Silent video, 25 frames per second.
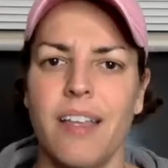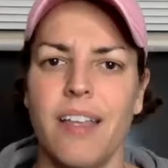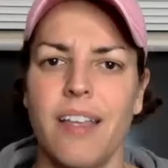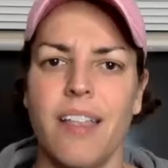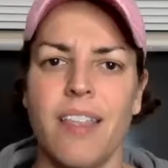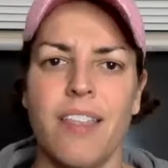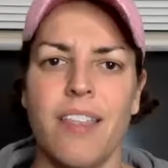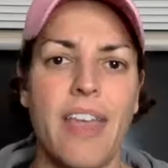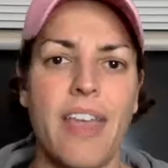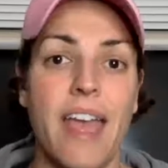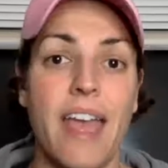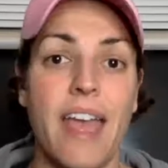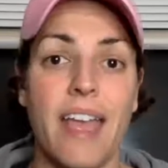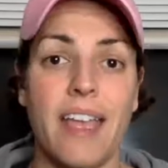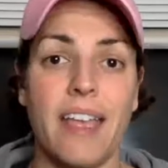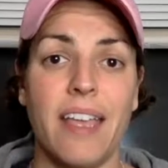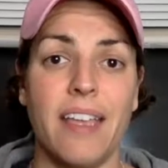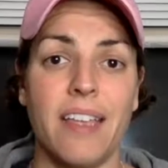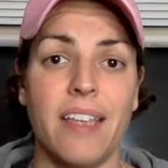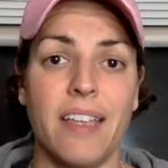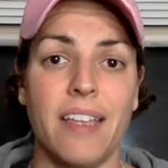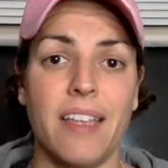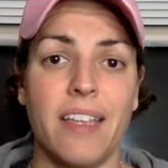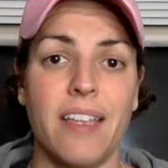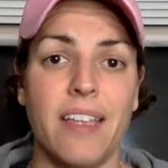that
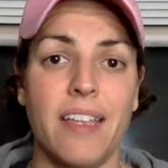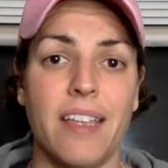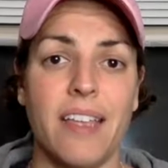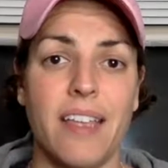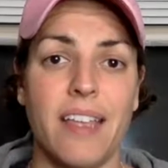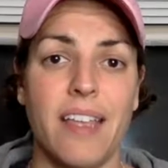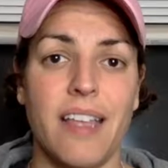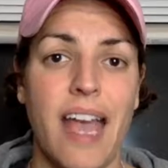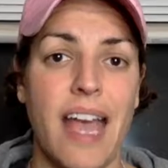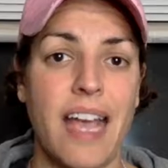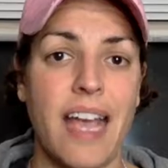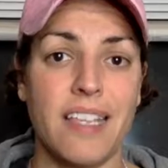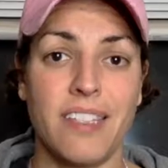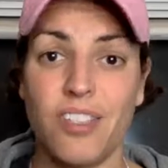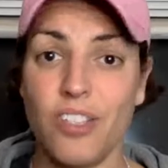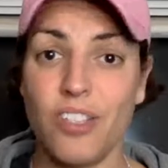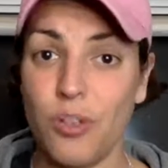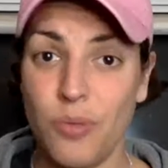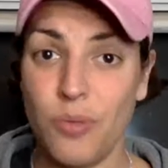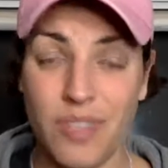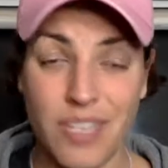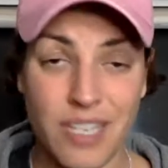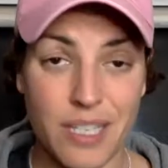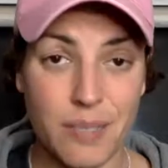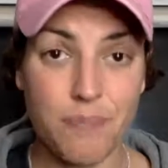has to do
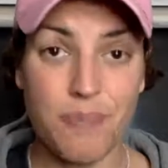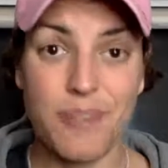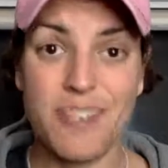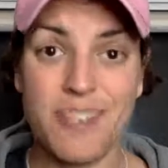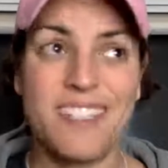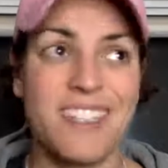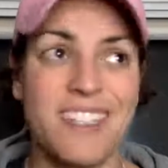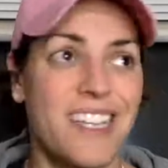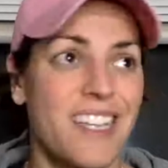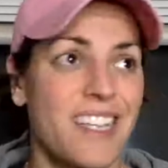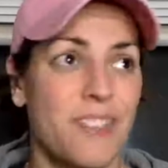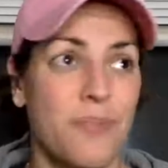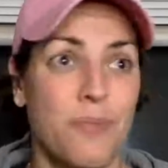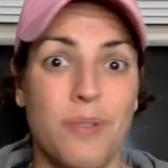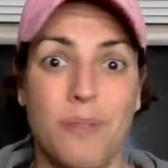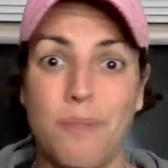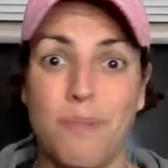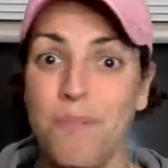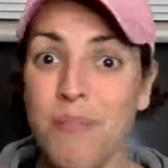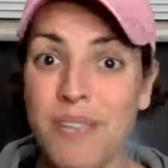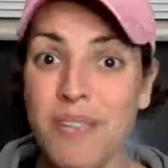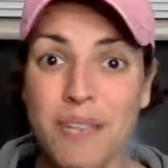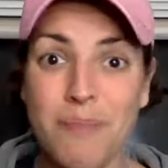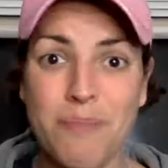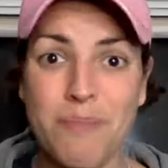with this business, with
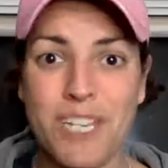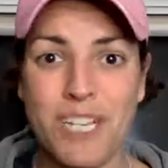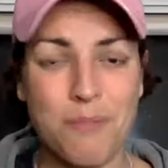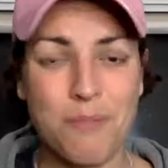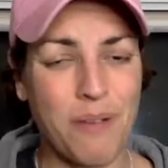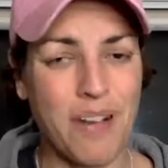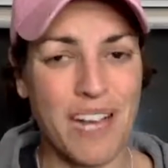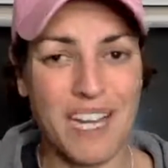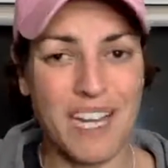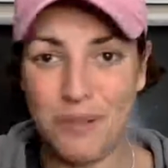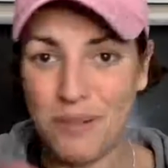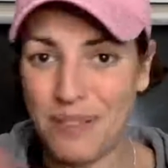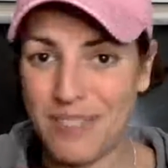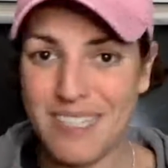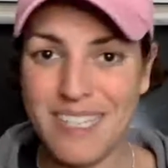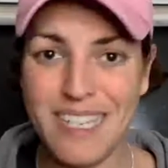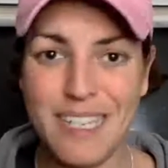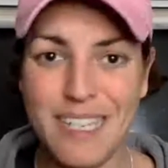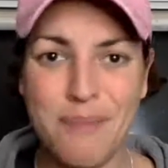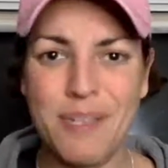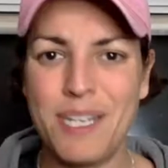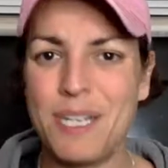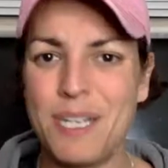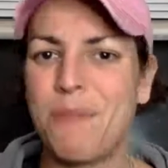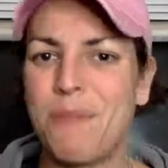Big Beachbody, with
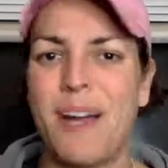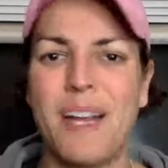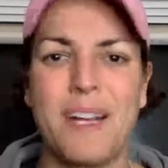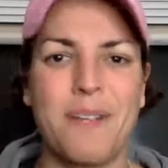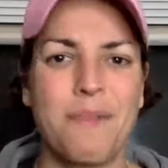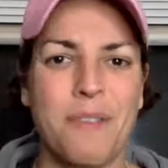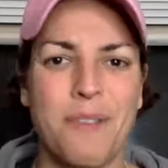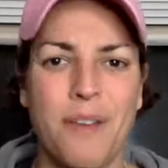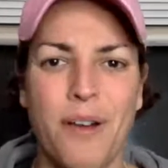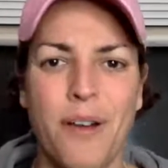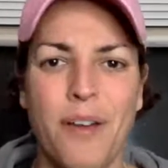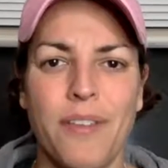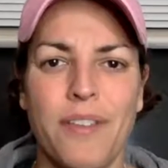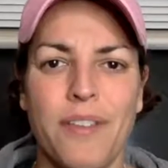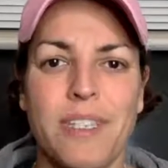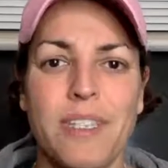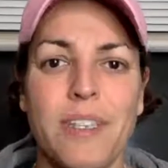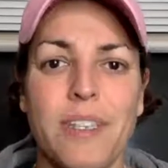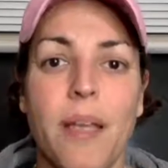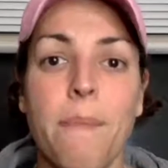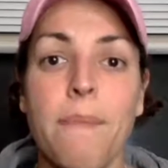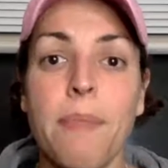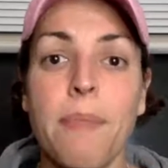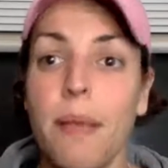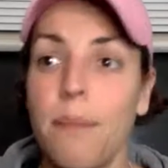Team Beachbody, with all this,
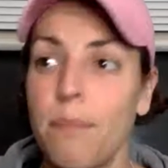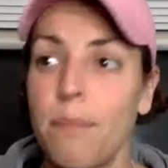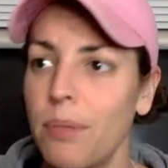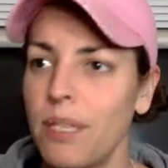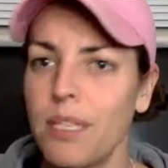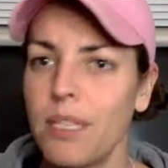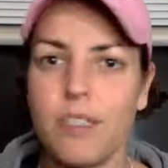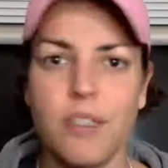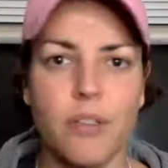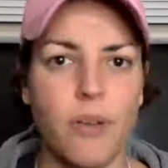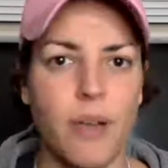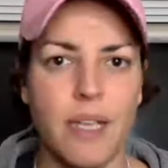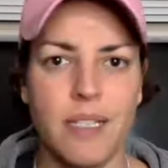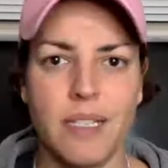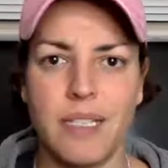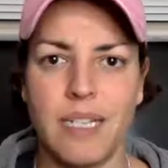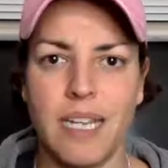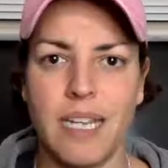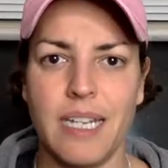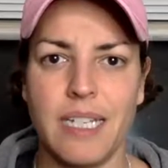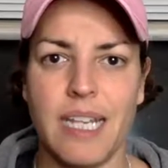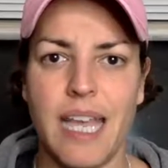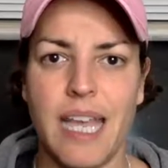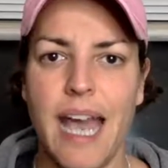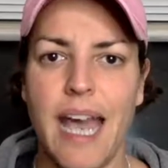please don't
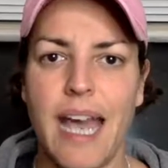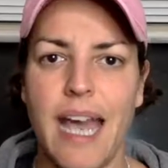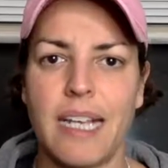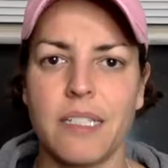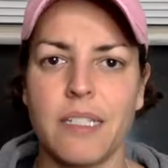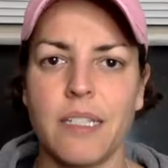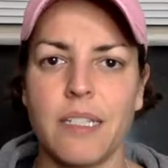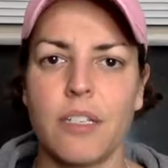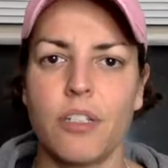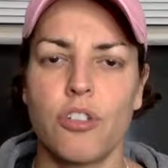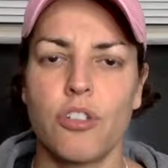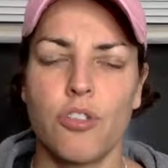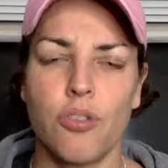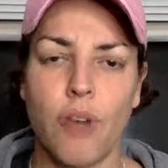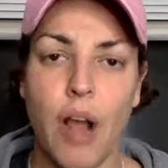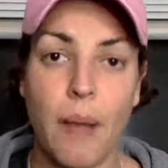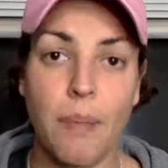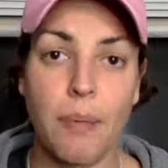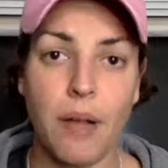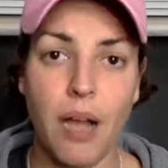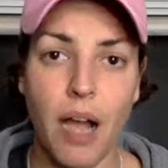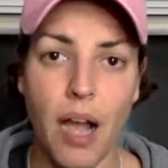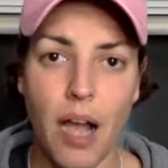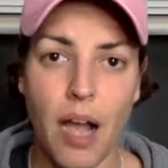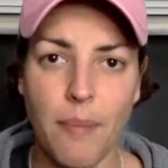hesitate to ask.
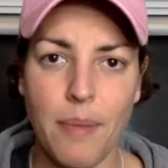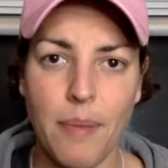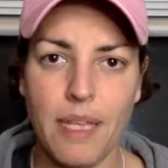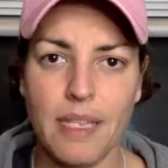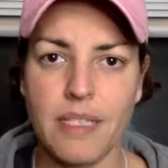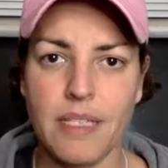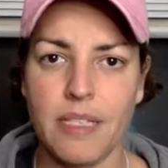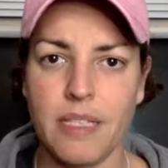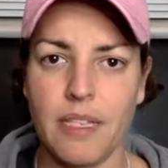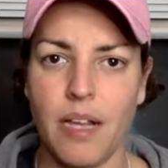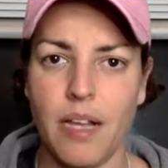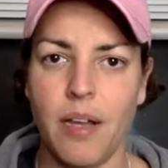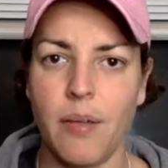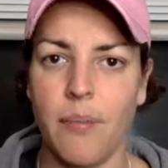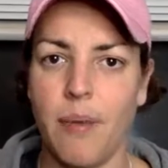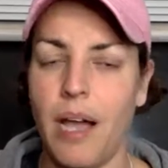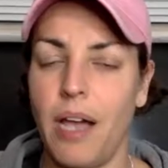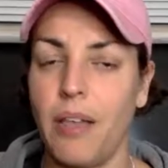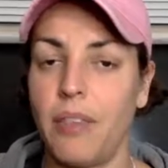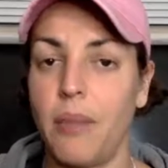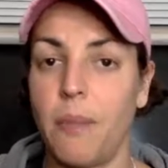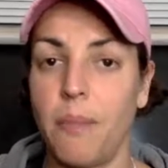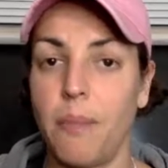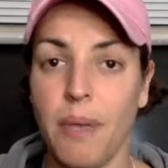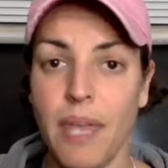Drop comments
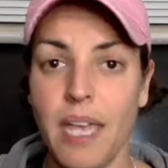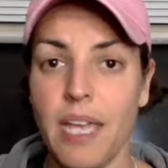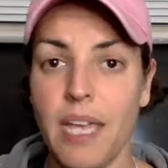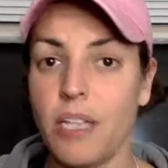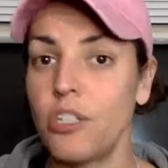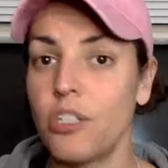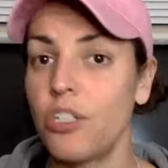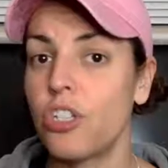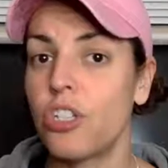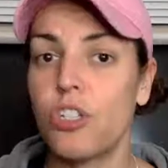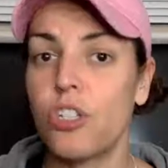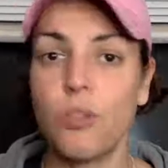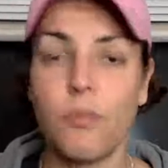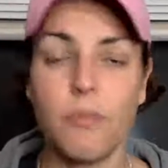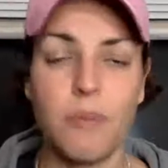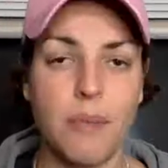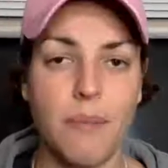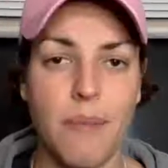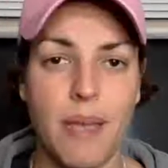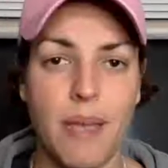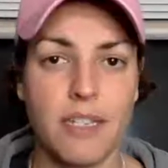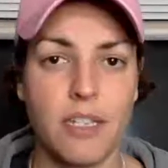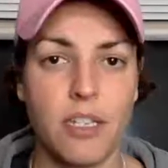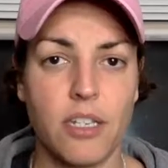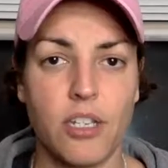on the page, shoot me
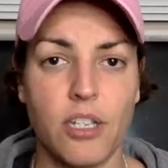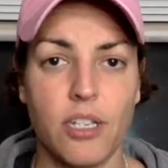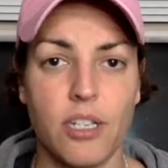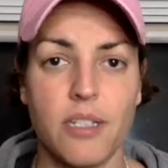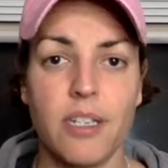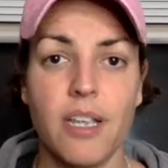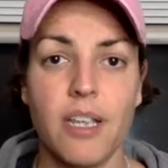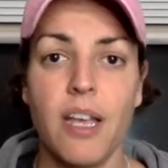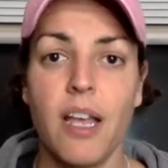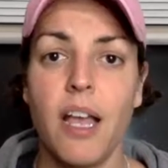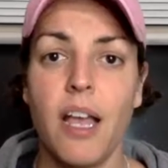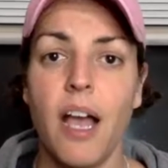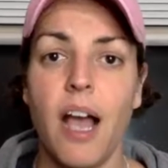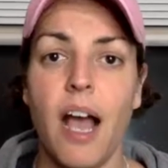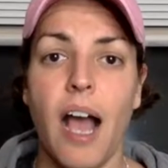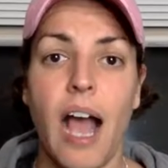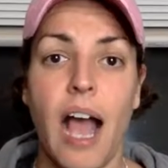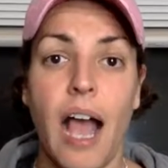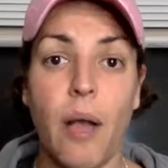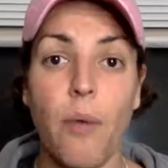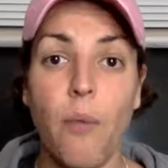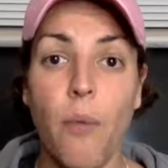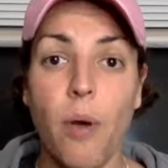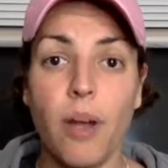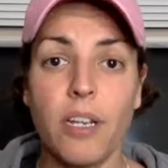messages.
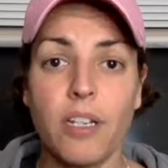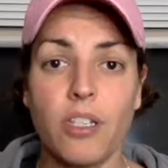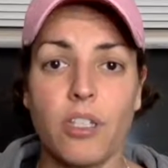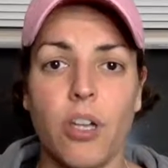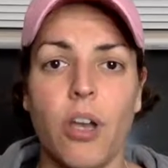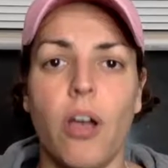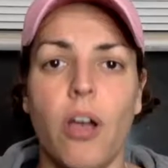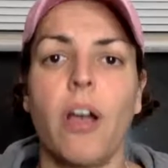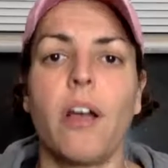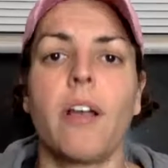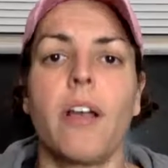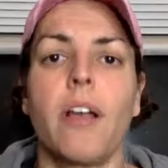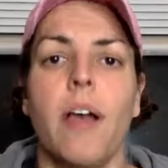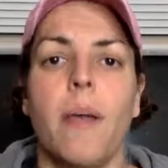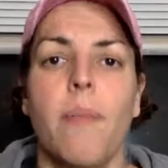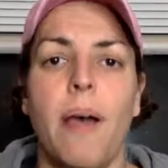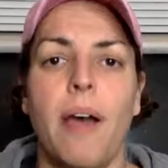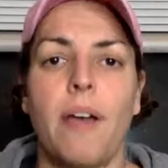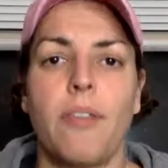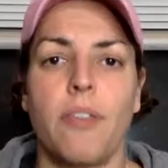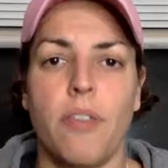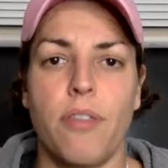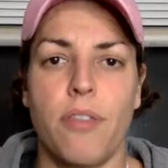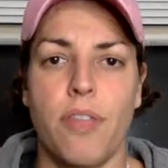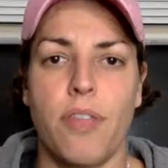I want to talk
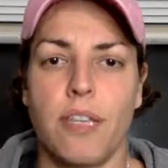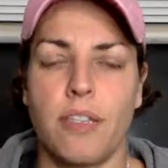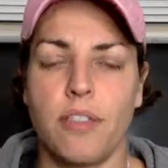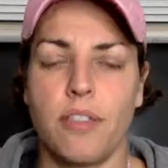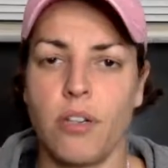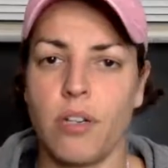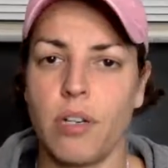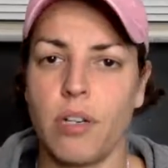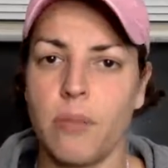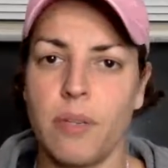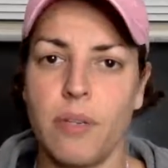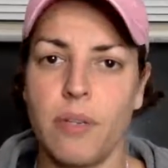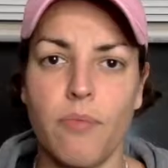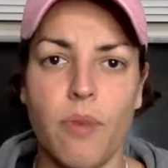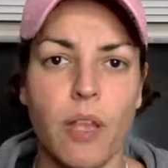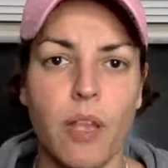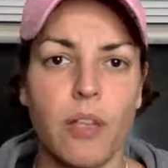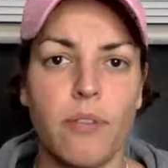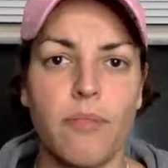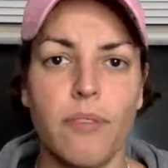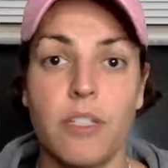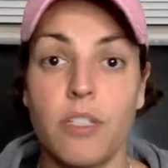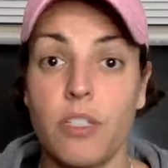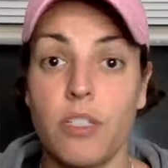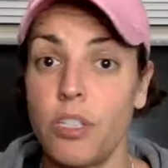about the things that are going to be
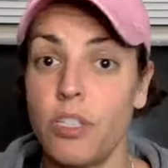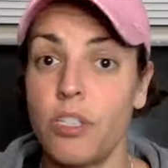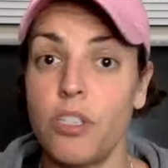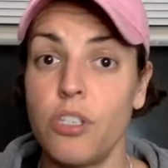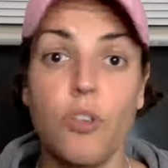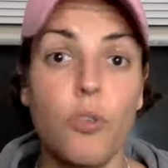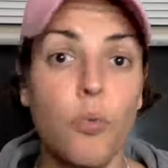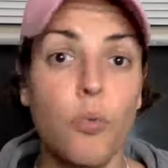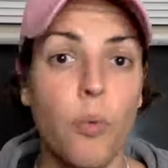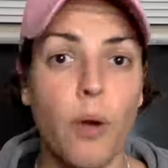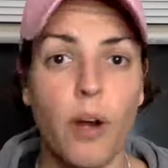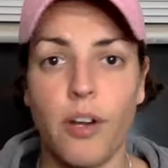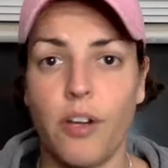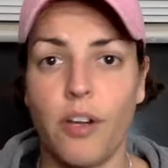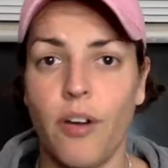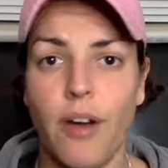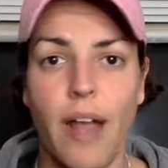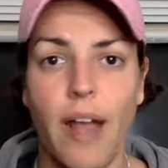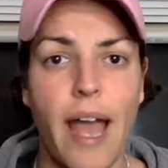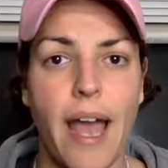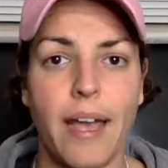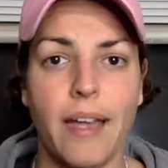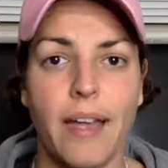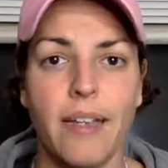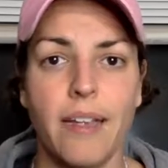relevant to you where you're
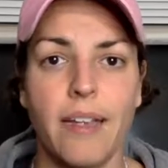at.